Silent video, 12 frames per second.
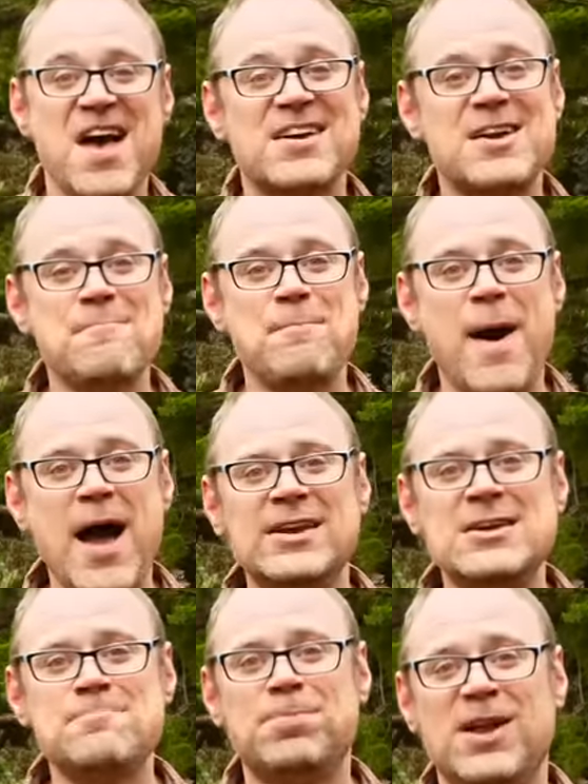
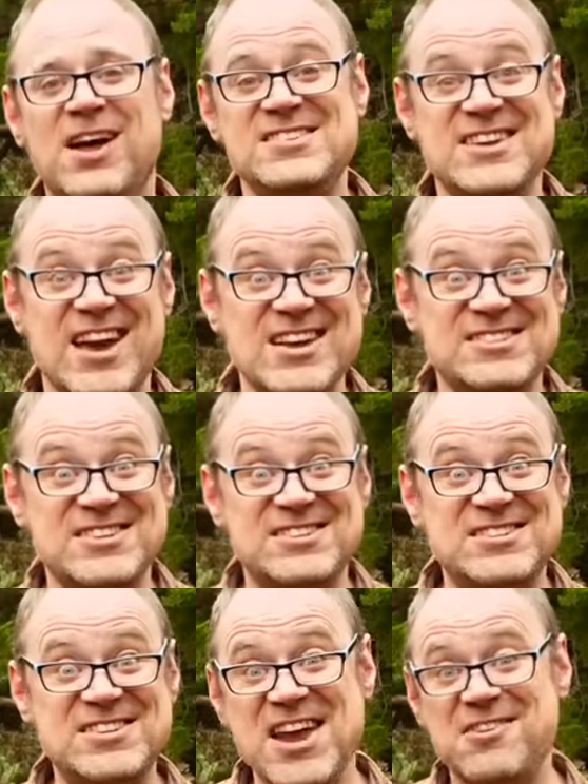Companion planting is a
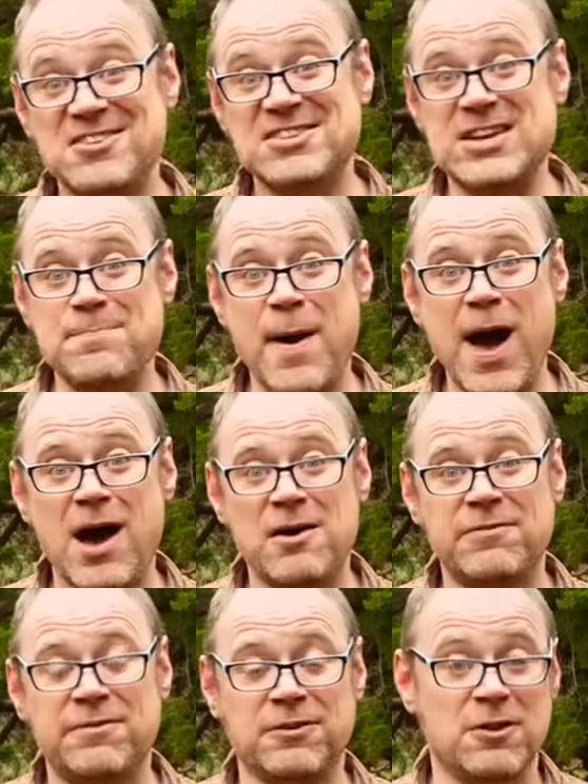seriously
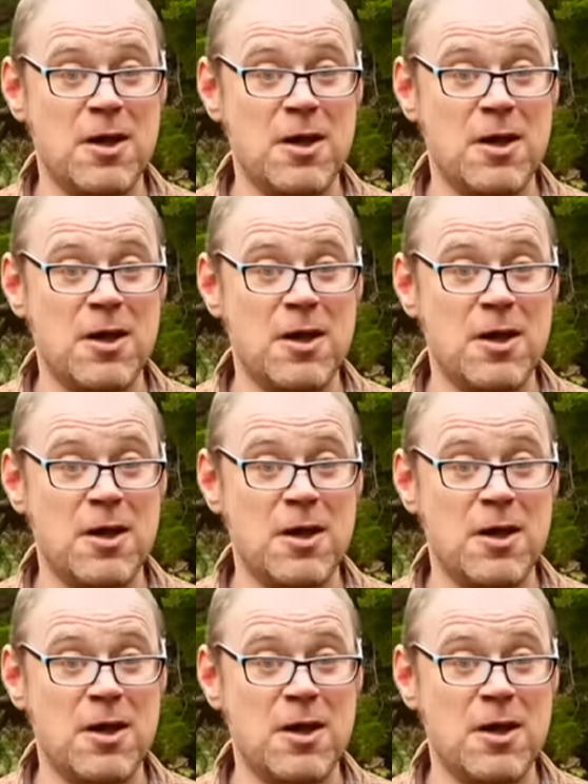powerful